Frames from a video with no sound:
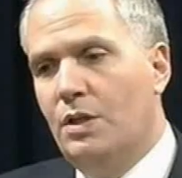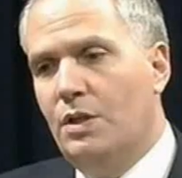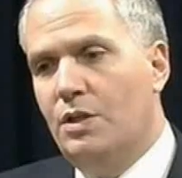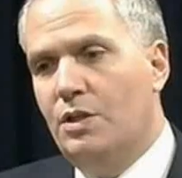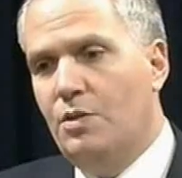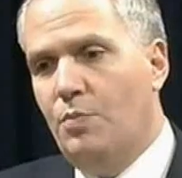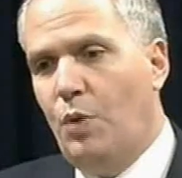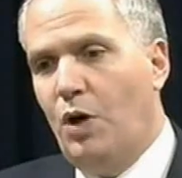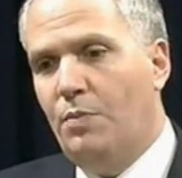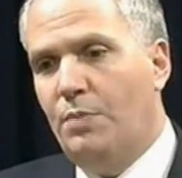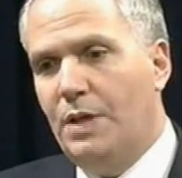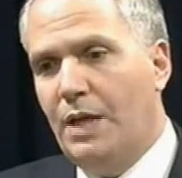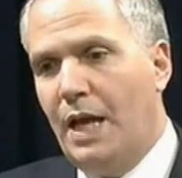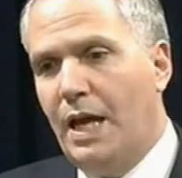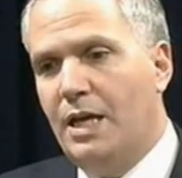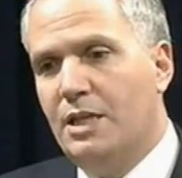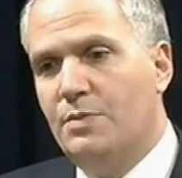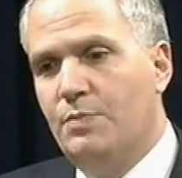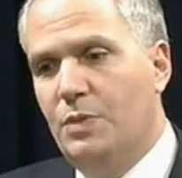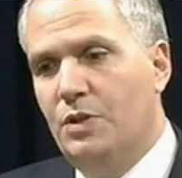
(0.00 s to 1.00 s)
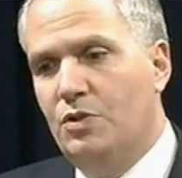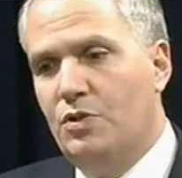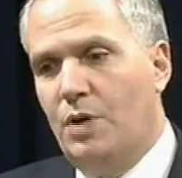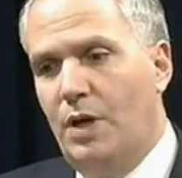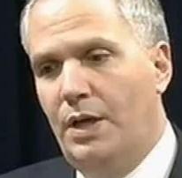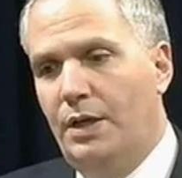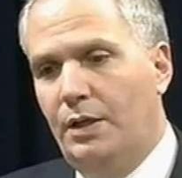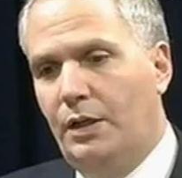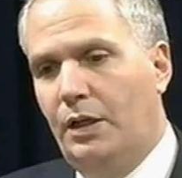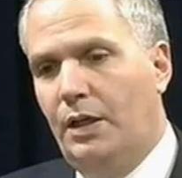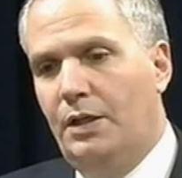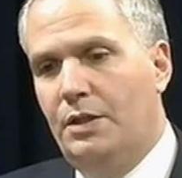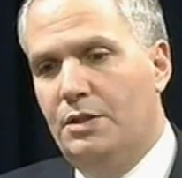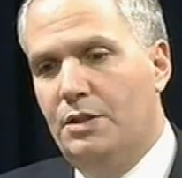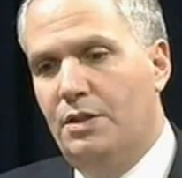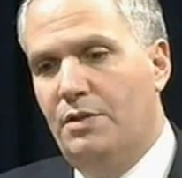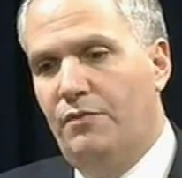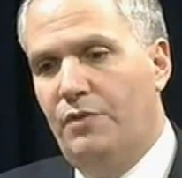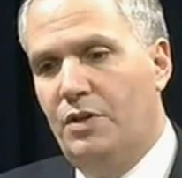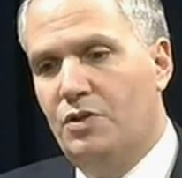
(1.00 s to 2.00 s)
The department has been trying to cut
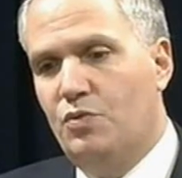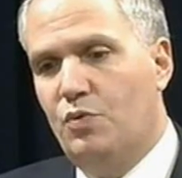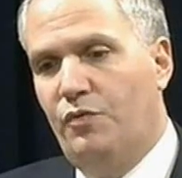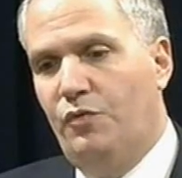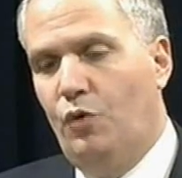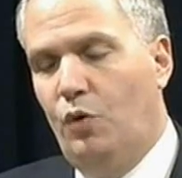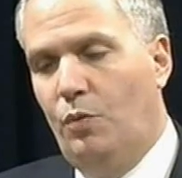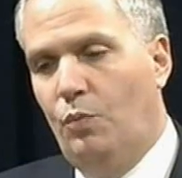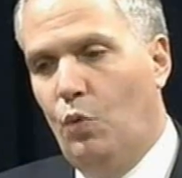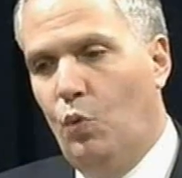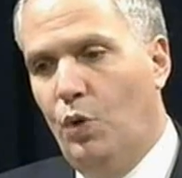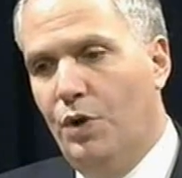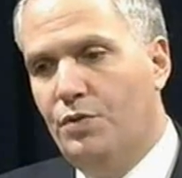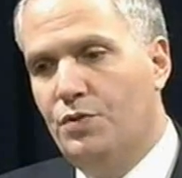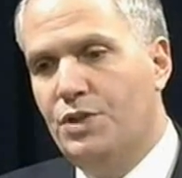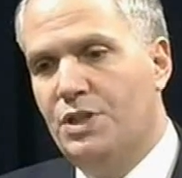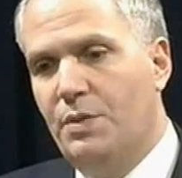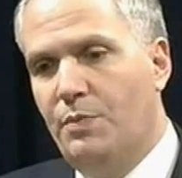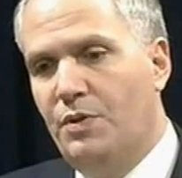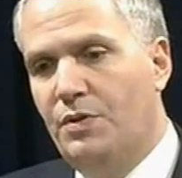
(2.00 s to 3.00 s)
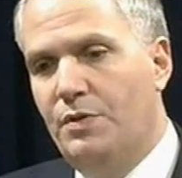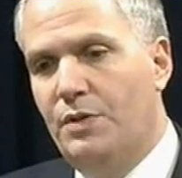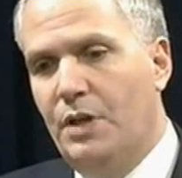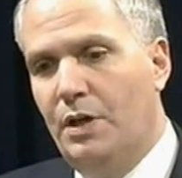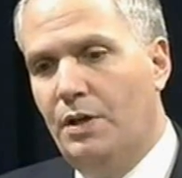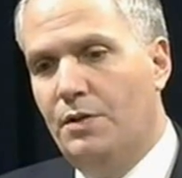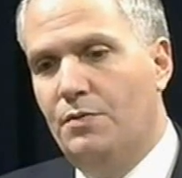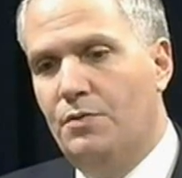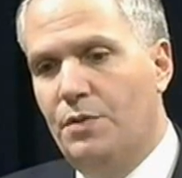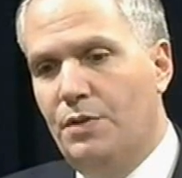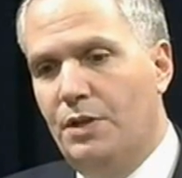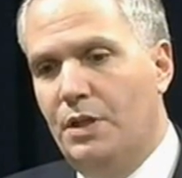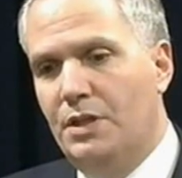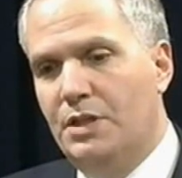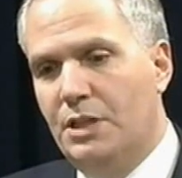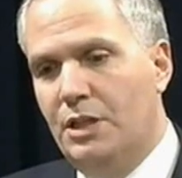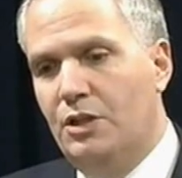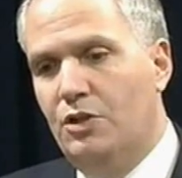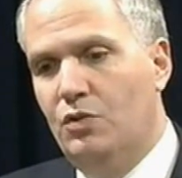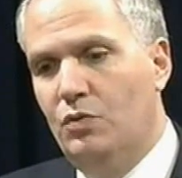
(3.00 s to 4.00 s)
into defense reform. What are some of the other
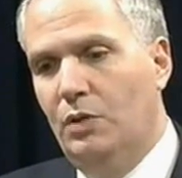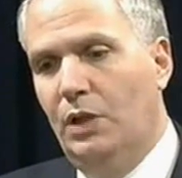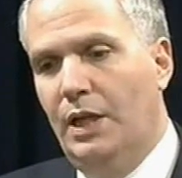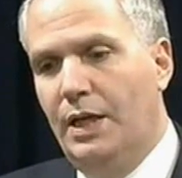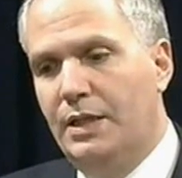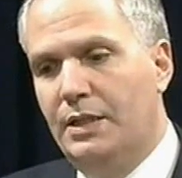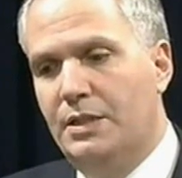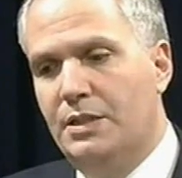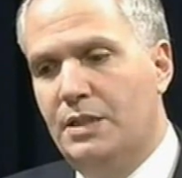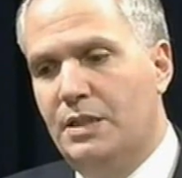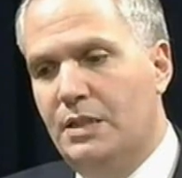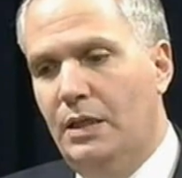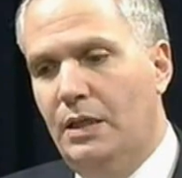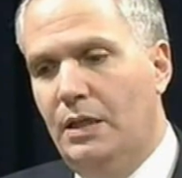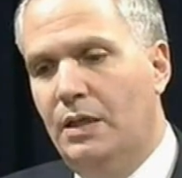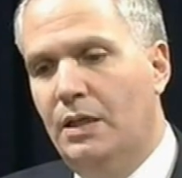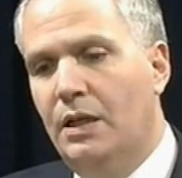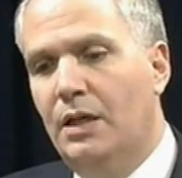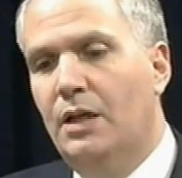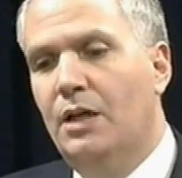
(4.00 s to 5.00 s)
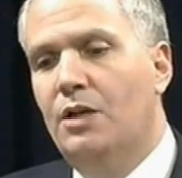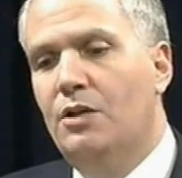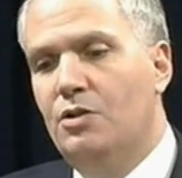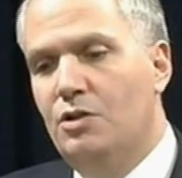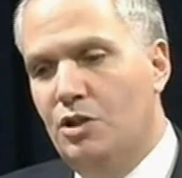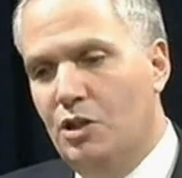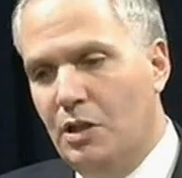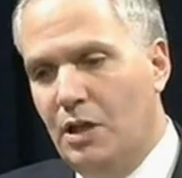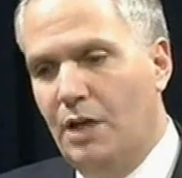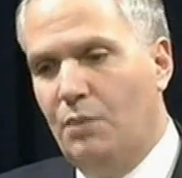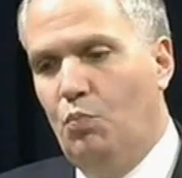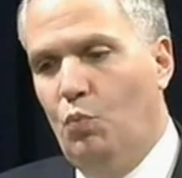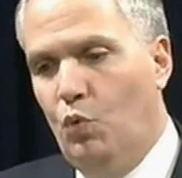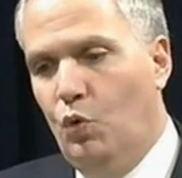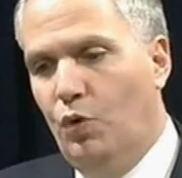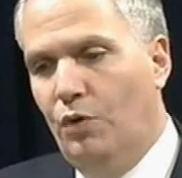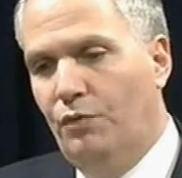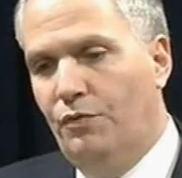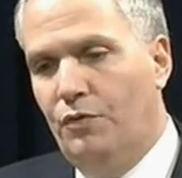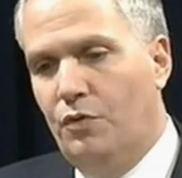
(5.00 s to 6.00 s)
things that you'd like to see to get
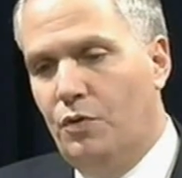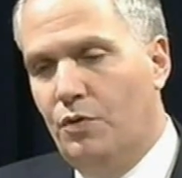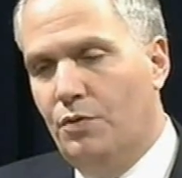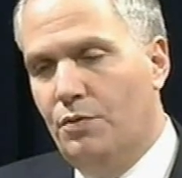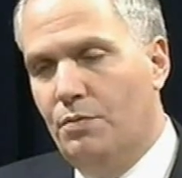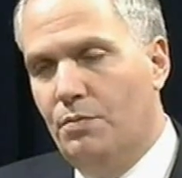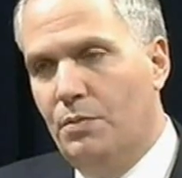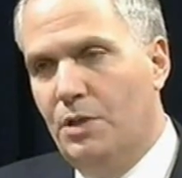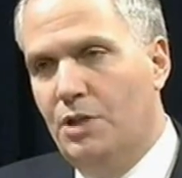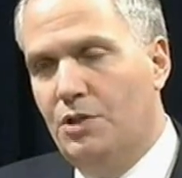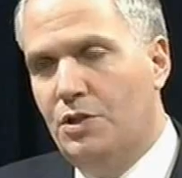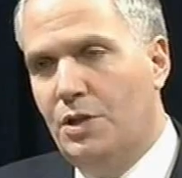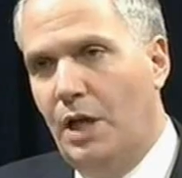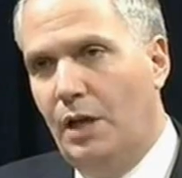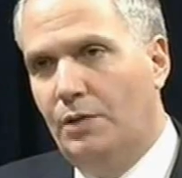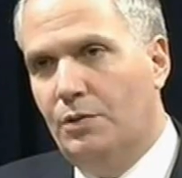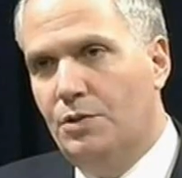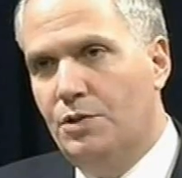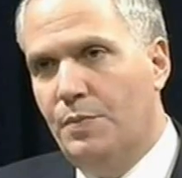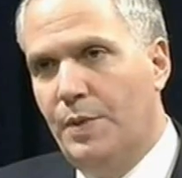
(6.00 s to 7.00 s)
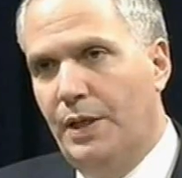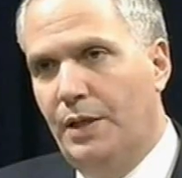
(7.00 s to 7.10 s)
more for each dollar